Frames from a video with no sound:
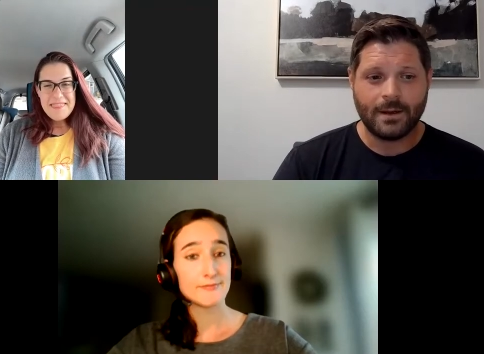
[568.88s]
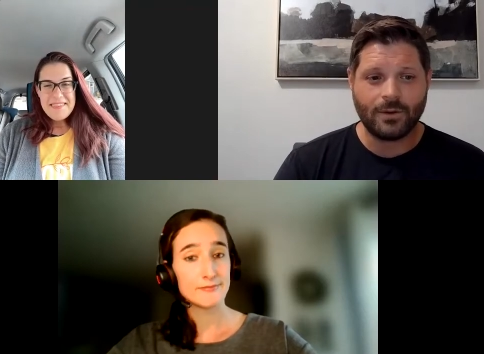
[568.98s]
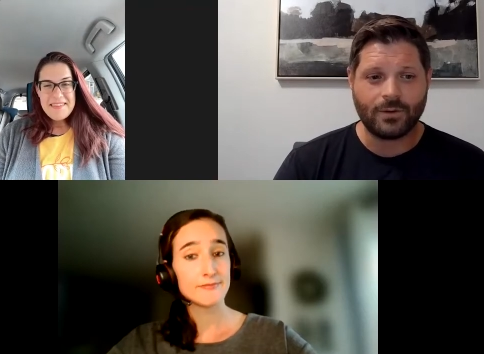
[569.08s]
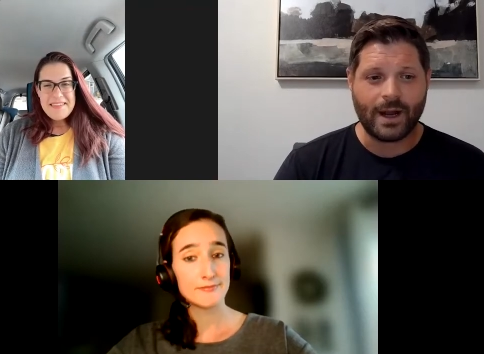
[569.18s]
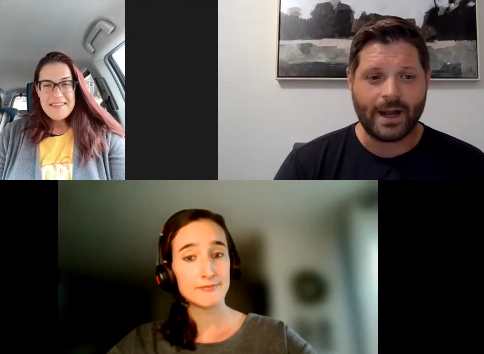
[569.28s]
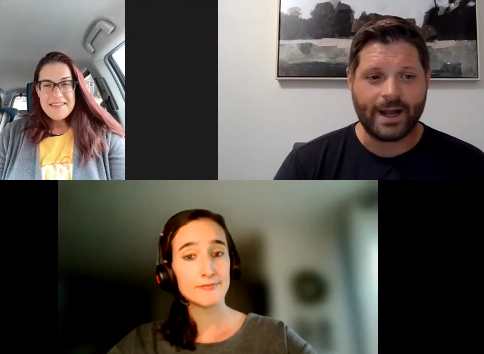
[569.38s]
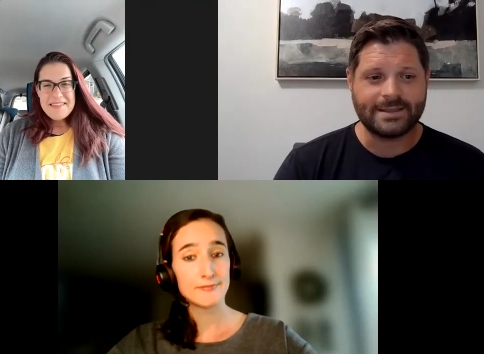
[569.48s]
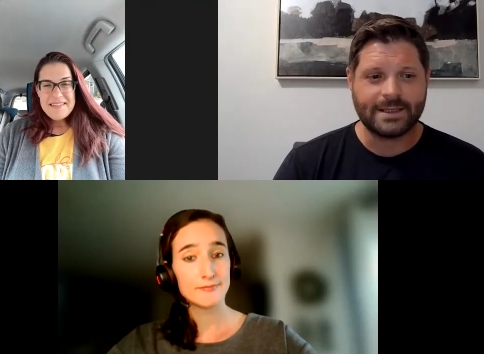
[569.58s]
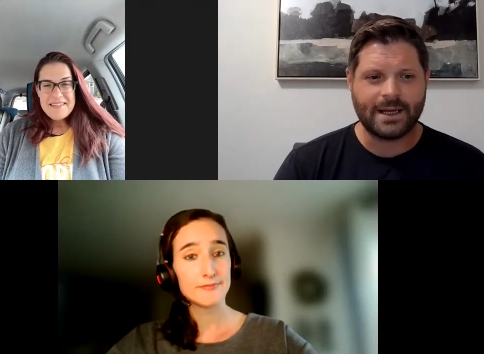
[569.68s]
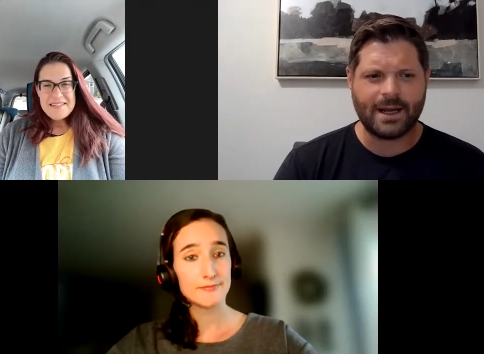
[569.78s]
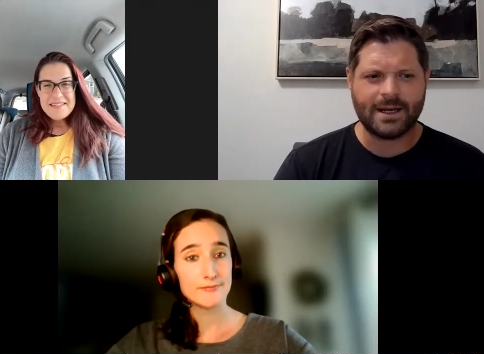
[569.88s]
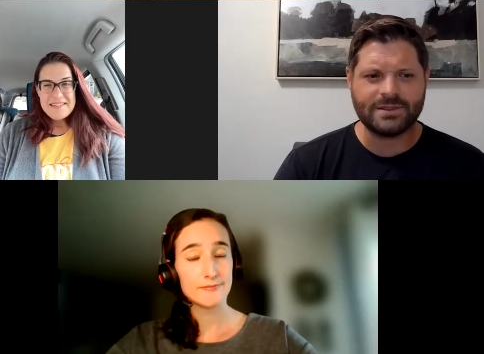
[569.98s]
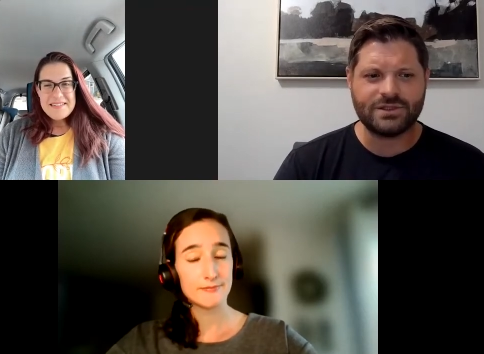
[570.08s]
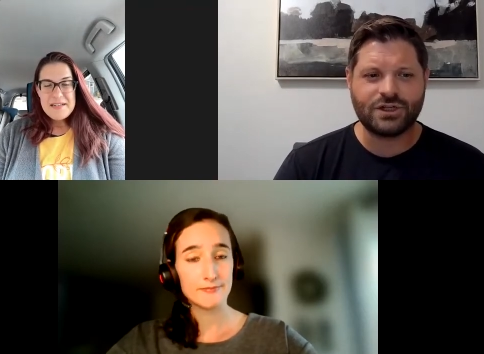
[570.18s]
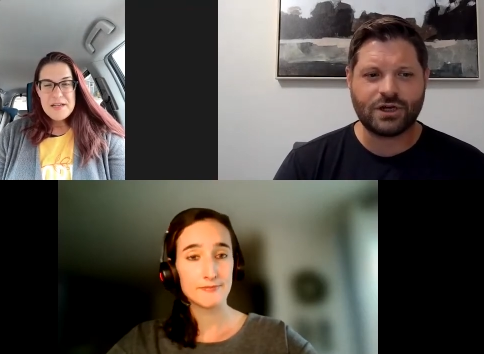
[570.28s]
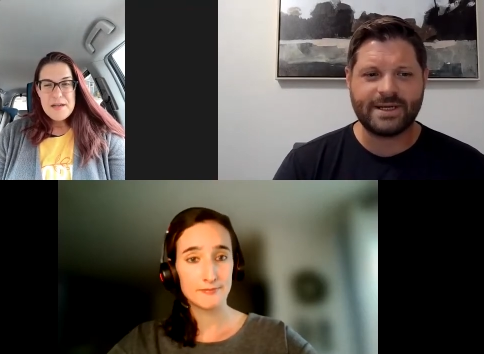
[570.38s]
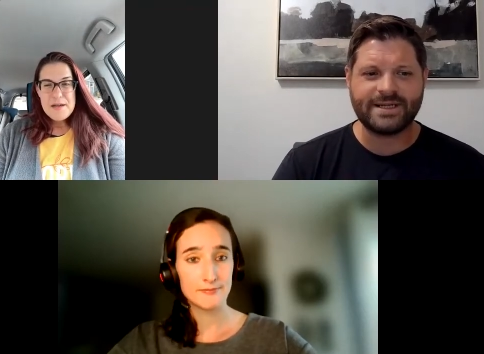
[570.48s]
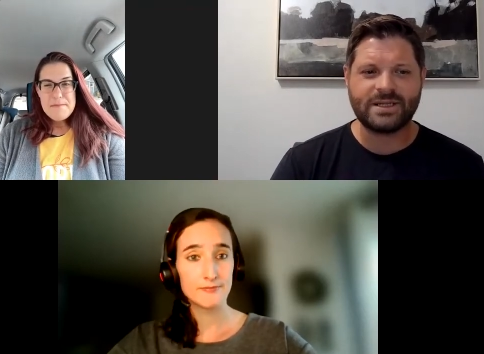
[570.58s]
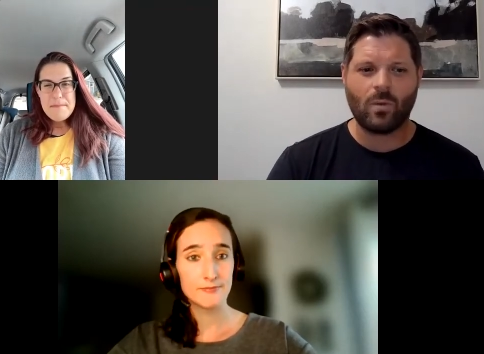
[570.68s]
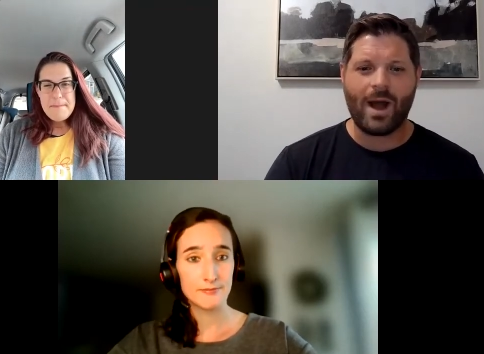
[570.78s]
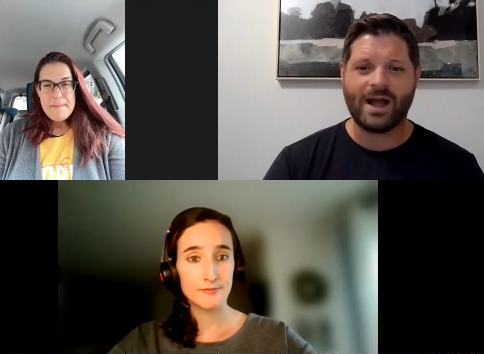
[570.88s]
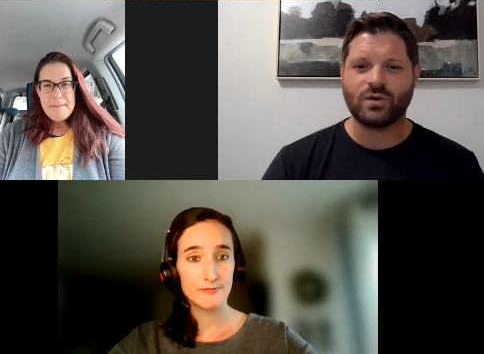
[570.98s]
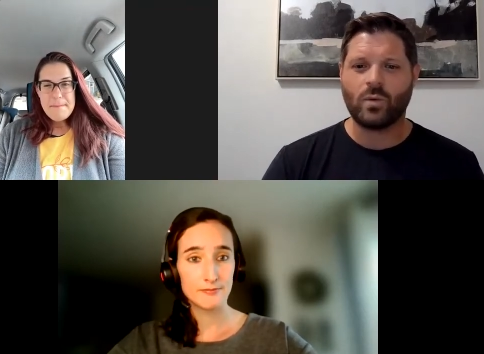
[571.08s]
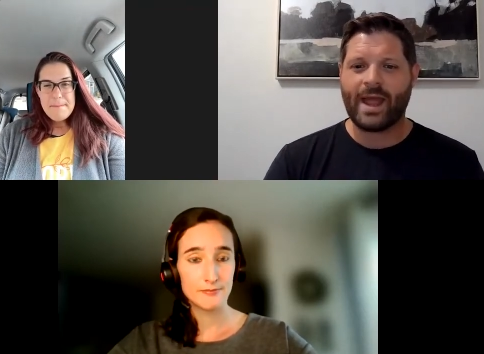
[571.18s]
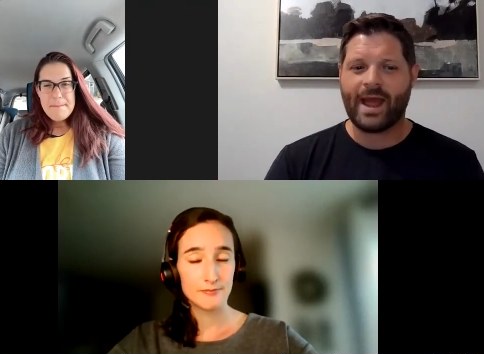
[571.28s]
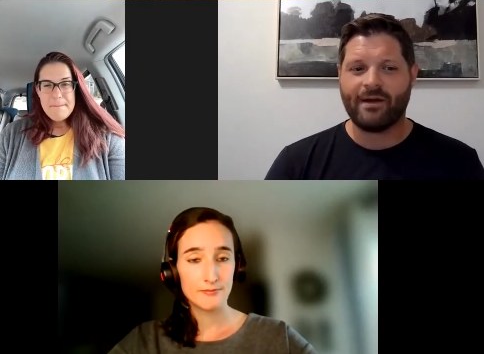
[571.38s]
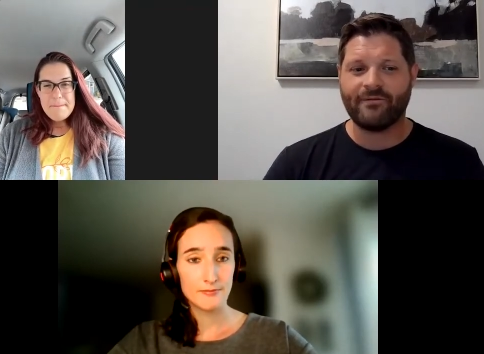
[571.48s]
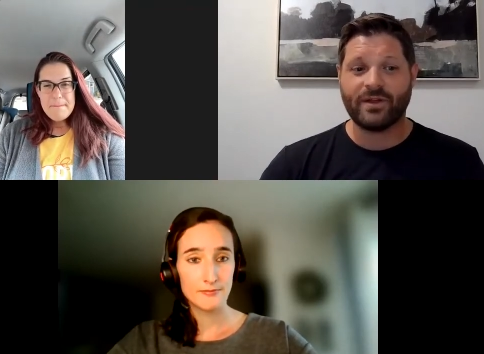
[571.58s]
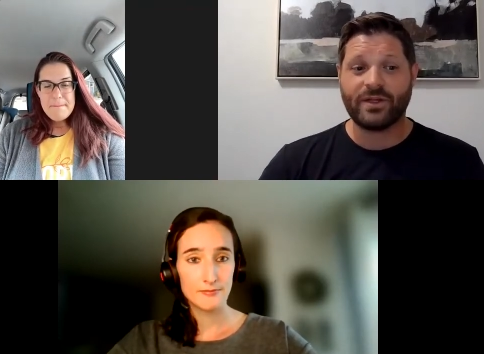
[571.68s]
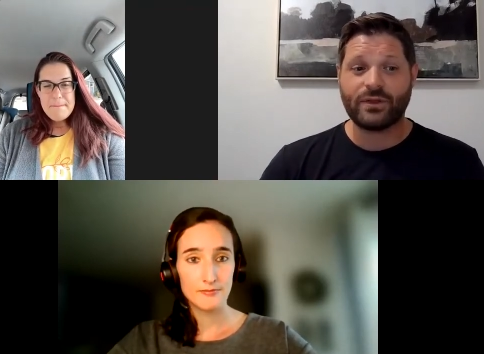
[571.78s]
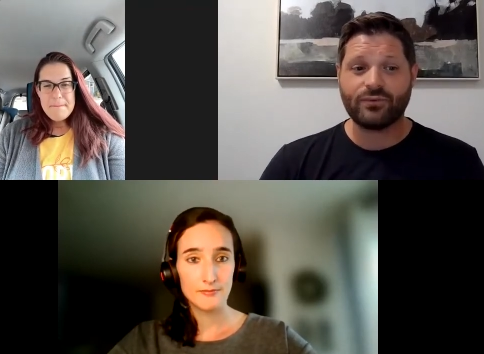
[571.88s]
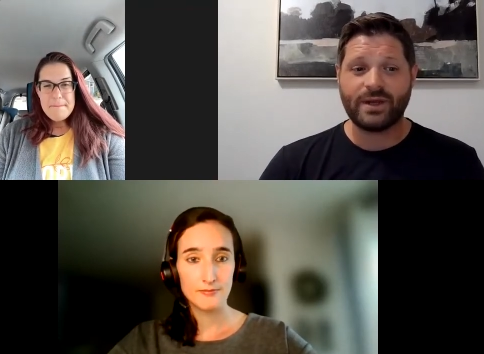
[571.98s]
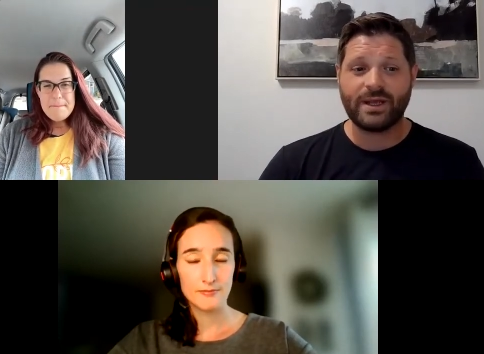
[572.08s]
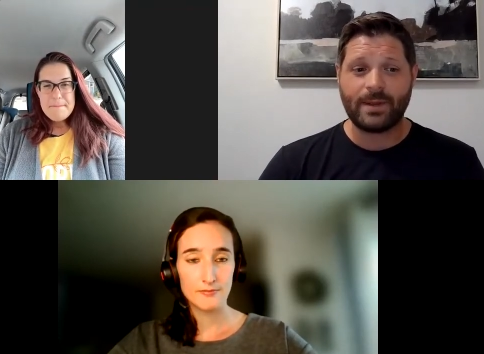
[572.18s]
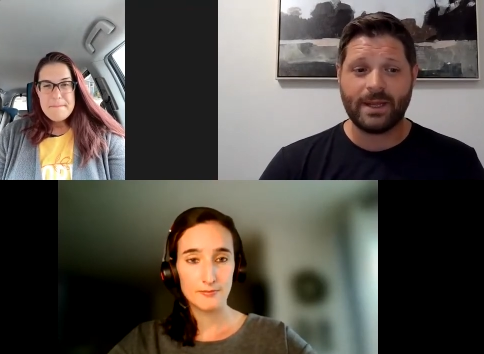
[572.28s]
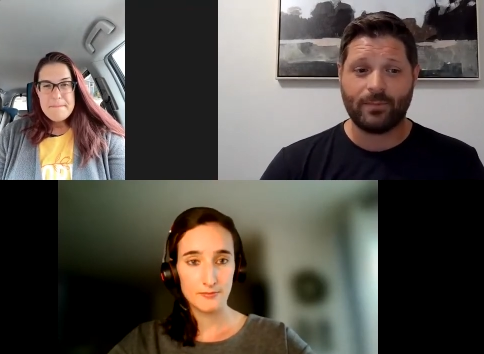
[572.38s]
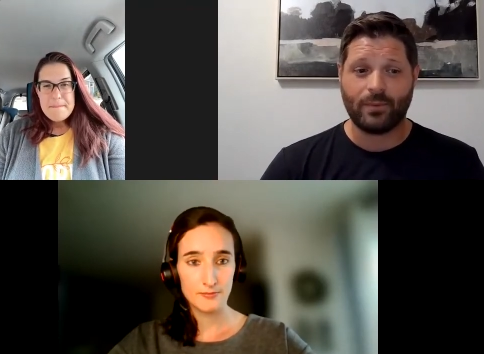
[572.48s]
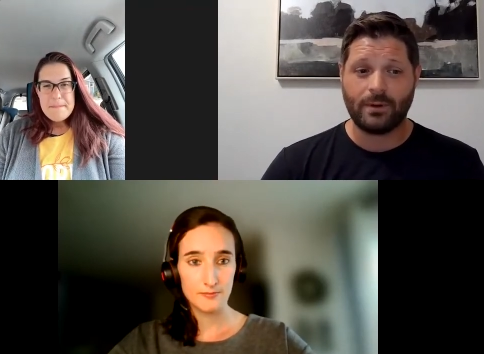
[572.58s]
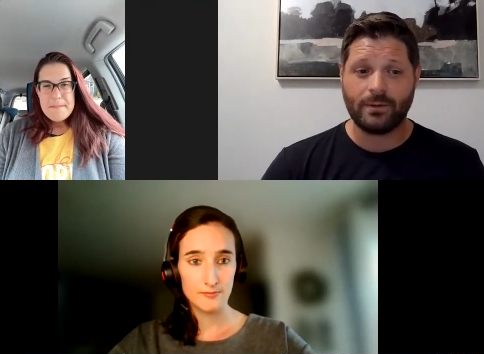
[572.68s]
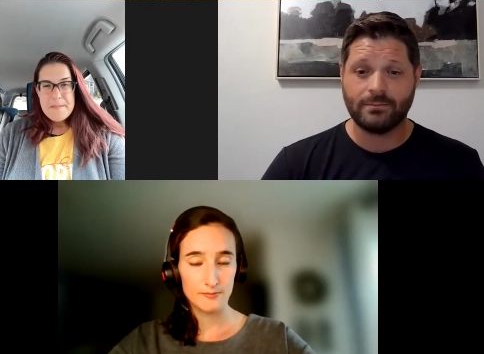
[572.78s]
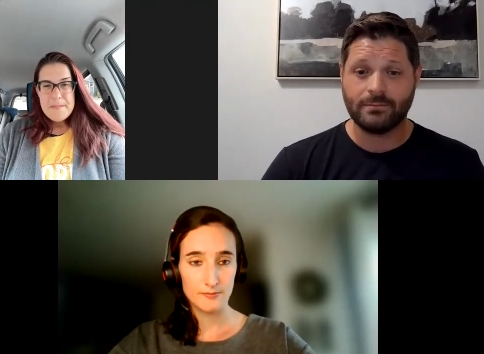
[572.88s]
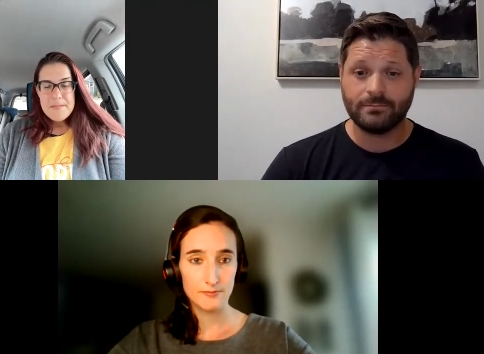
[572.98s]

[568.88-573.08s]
Speaker 1: All right. Uh, journeys to watch. We have three people